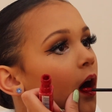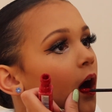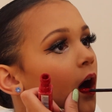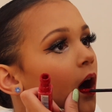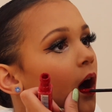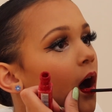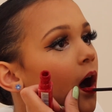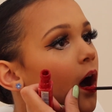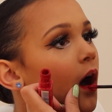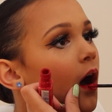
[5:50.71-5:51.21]

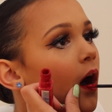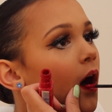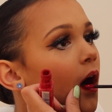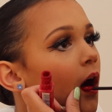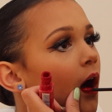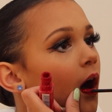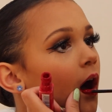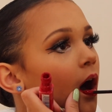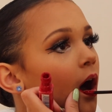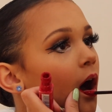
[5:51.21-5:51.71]

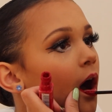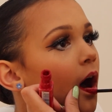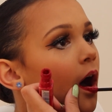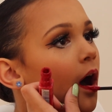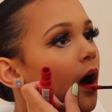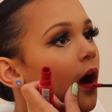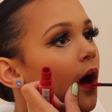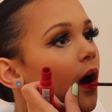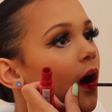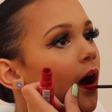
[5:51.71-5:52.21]
And
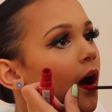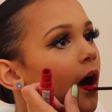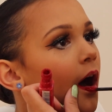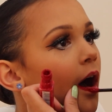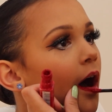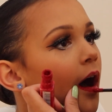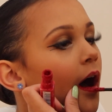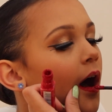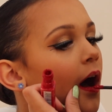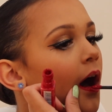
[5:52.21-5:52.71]

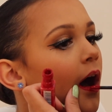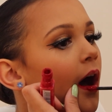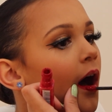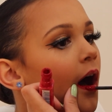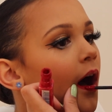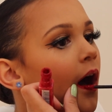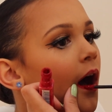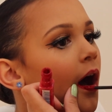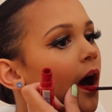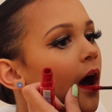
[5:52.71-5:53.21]
liquid
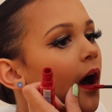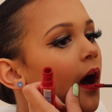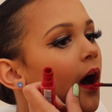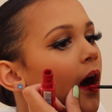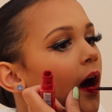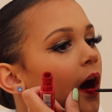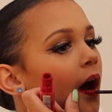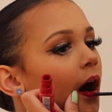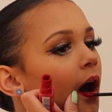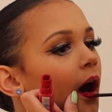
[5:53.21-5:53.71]
lipstick is
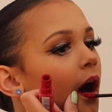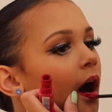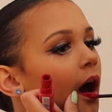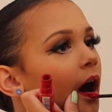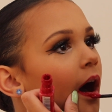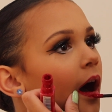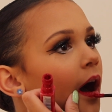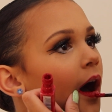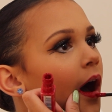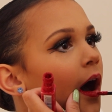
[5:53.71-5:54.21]
probably
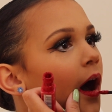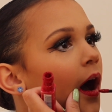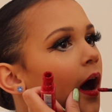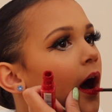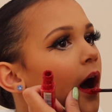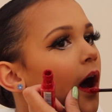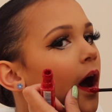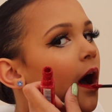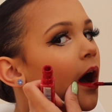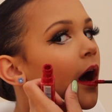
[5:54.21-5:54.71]
the
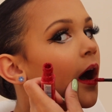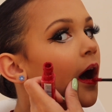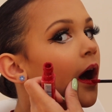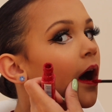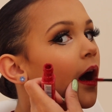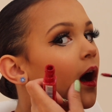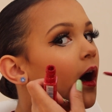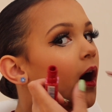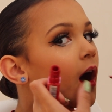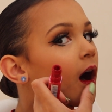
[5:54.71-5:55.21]
best
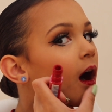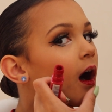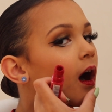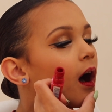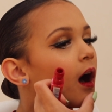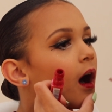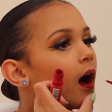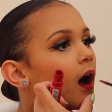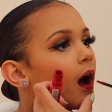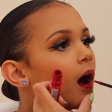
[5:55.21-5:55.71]

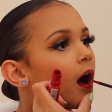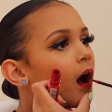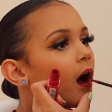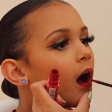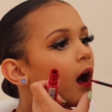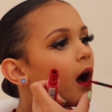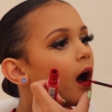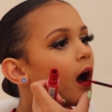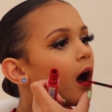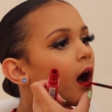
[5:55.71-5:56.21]

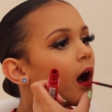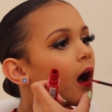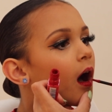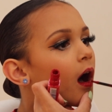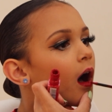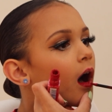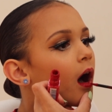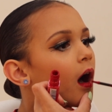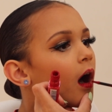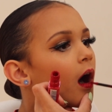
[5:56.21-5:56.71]
because it
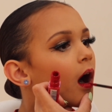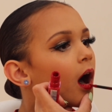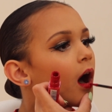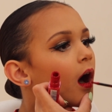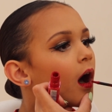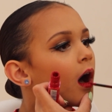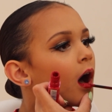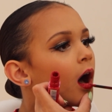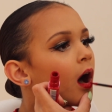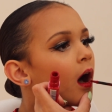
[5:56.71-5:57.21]
won't
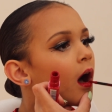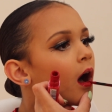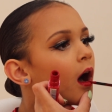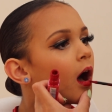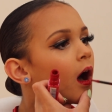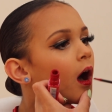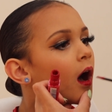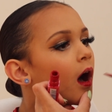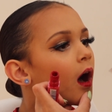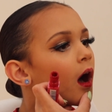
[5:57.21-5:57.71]

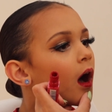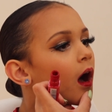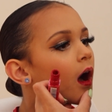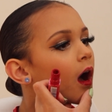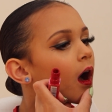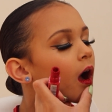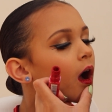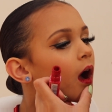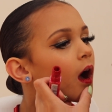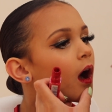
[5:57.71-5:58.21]
smudge, but
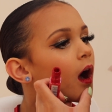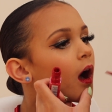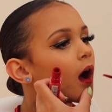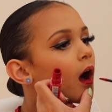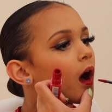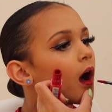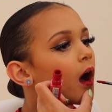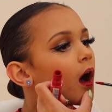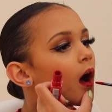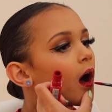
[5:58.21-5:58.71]
if you have
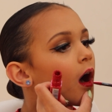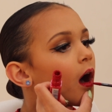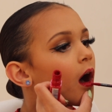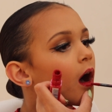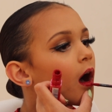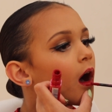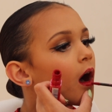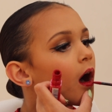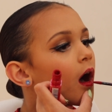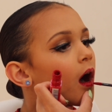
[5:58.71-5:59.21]
a lipstick
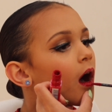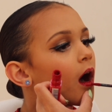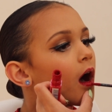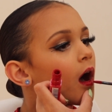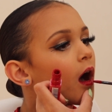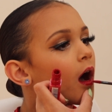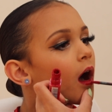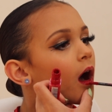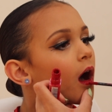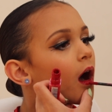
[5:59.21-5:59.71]
in the tube,
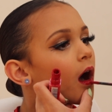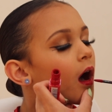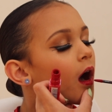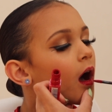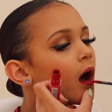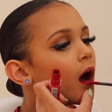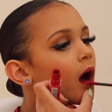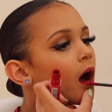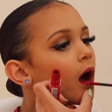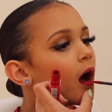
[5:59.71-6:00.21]
that's
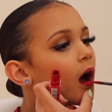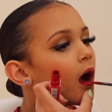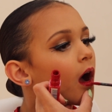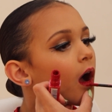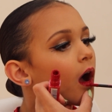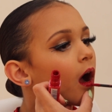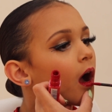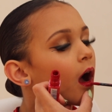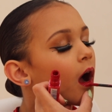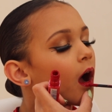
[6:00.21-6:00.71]
totally
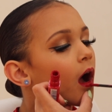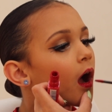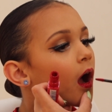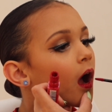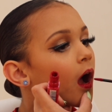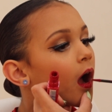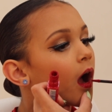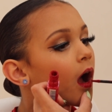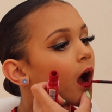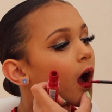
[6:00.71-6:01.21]
fine.
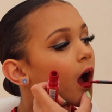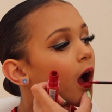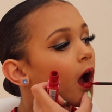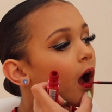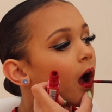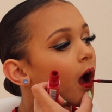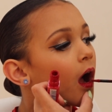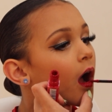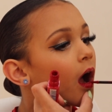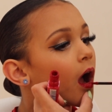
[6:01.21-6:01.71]
Just use what you
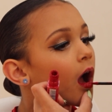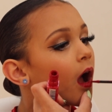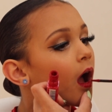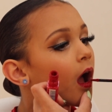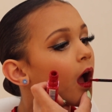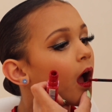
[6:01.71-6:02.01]
have.